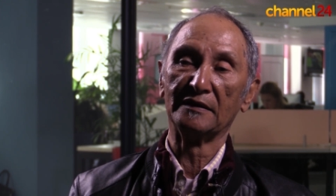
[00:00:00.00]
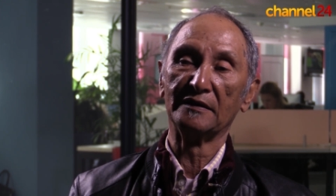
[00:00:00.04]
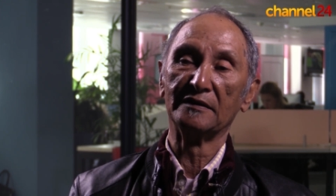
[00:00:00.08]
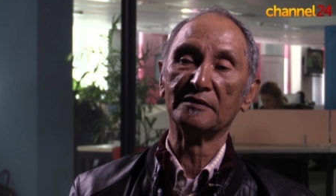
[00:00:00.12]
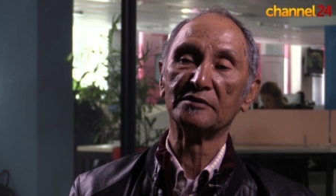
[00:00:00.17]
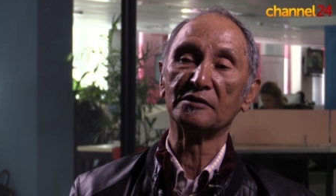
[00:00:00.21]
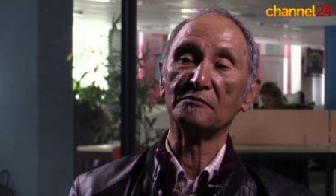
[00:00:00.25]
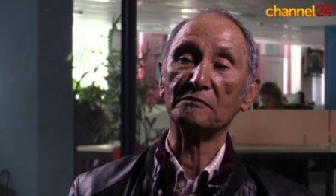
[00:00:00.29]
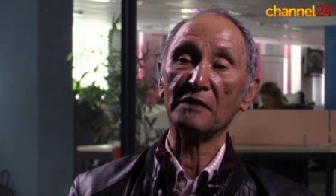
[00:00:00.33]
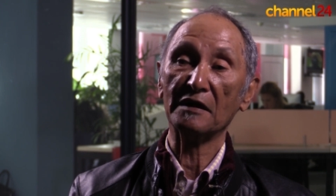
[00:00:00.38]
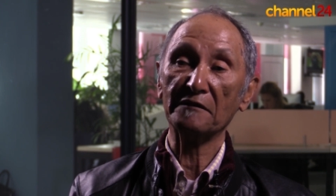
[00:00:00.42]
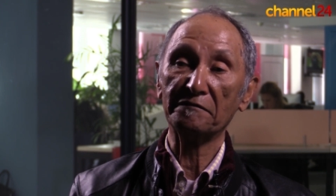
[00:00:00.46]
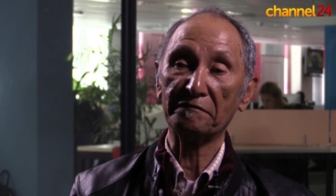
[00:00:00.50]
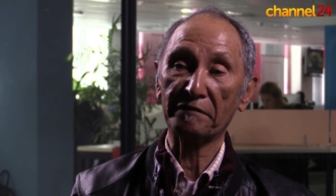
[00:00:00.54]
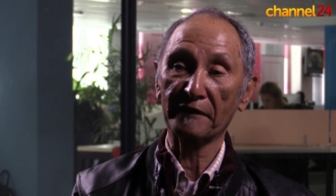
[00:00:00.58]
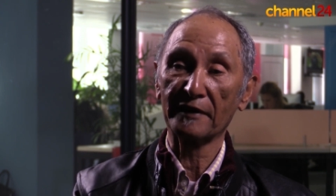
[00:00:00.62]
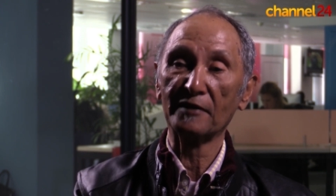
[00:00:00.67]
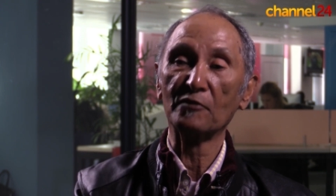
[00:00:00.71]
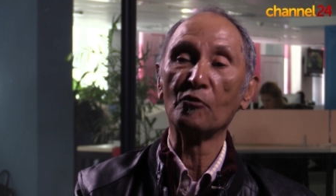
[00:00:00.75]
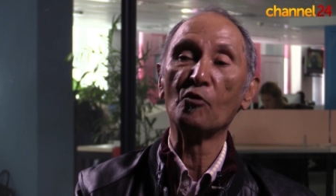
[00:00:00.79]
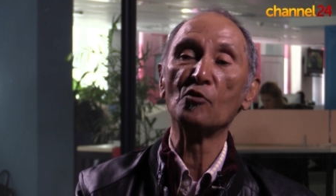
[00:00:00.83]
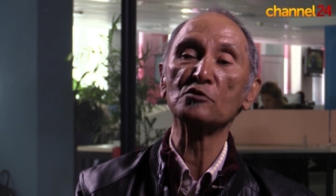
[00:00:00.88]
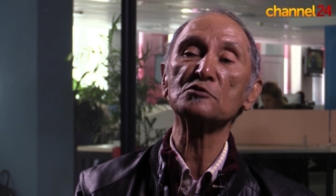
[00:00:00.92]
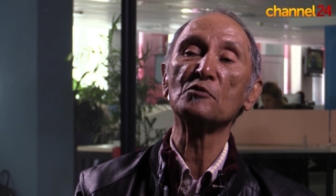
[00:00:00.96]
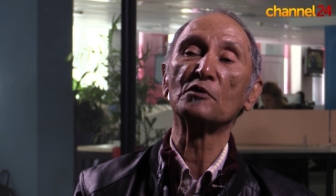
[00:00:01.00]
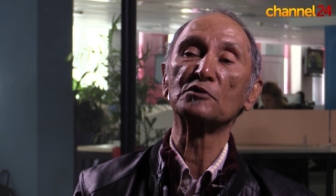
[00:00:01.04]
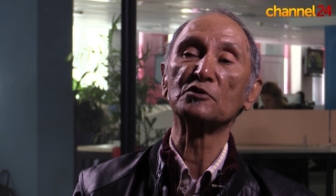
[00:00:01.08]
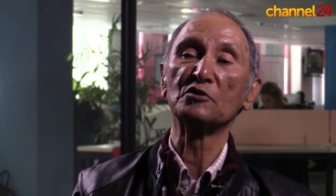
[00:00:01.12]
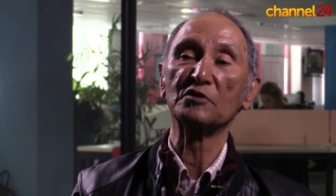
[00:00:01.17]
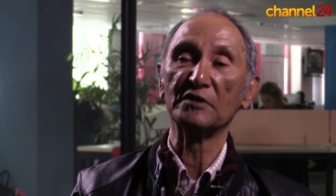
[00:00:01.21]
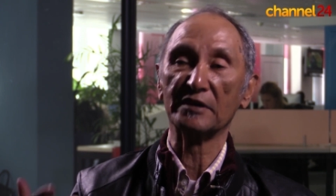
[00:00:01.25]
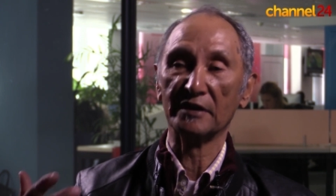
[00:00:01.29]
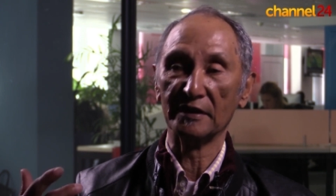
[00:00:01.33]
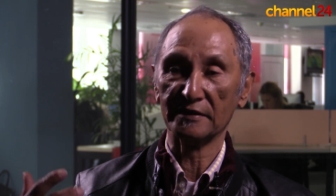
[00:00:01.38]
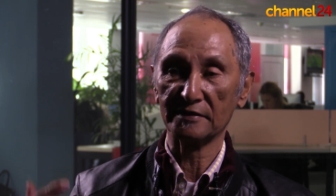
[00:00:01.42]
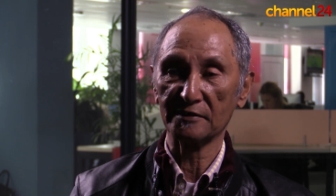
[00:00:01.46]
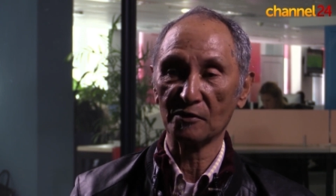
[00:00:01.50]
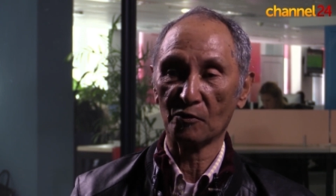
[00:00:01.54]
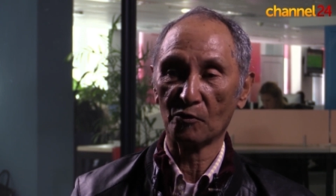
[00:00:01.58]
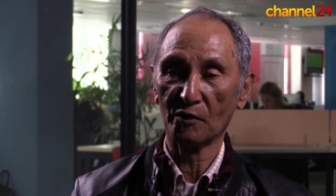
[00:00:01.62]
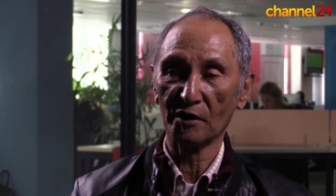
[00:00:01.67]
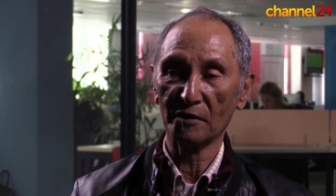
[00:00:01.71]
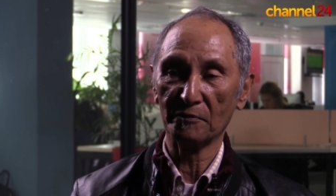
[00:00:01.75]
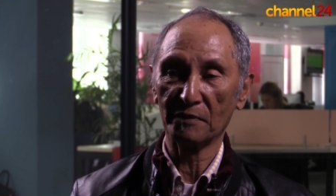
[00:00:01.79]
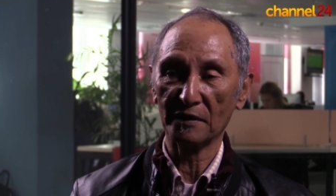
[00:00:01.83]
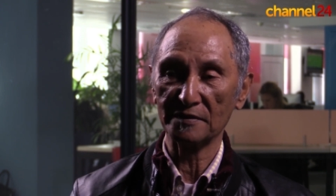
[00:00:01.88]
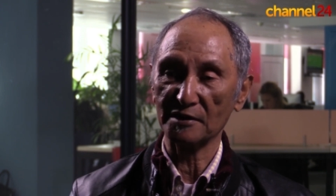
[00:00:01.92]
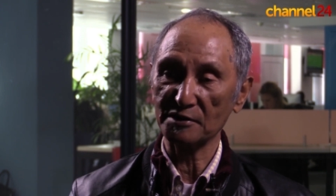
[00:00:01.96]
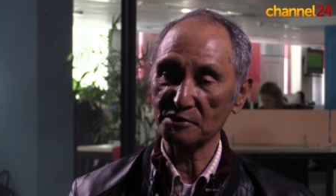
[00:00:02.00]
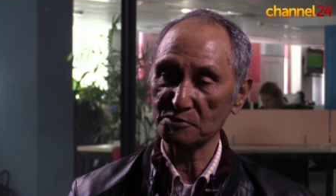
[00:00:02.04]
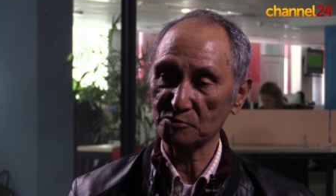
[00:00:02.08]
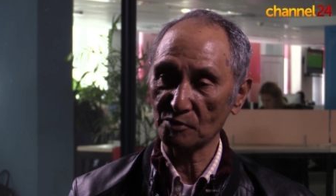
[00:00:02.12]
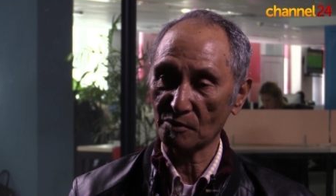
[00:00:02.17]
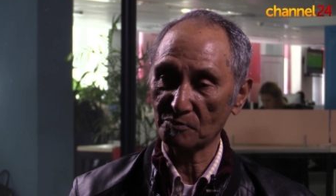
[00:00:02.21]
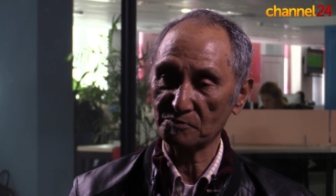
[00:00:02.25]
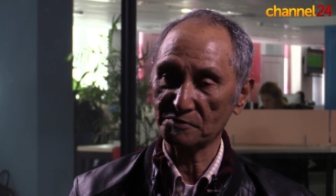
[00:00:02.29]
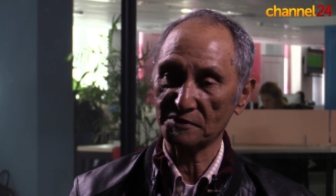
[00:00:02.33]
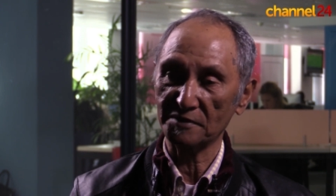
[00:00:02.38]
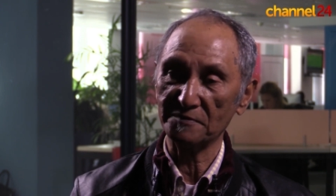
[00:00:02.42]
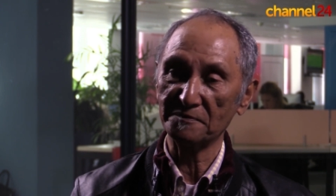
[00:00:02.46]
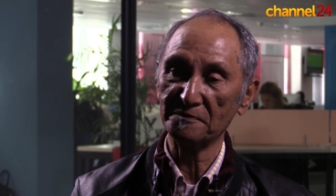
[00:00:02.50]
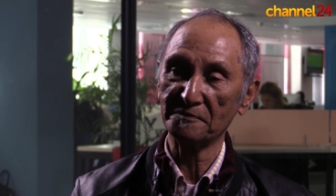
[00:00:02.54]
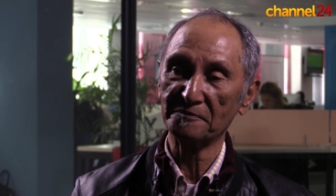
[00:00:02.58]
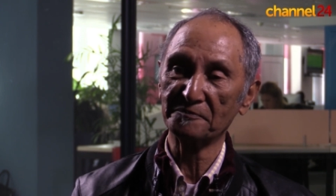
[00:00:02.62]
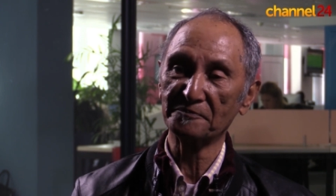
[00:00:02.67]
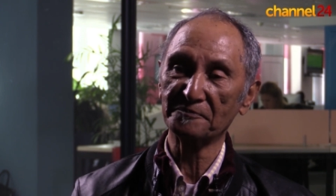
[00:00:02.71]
So my friend also wanted to get away, but they stopped him.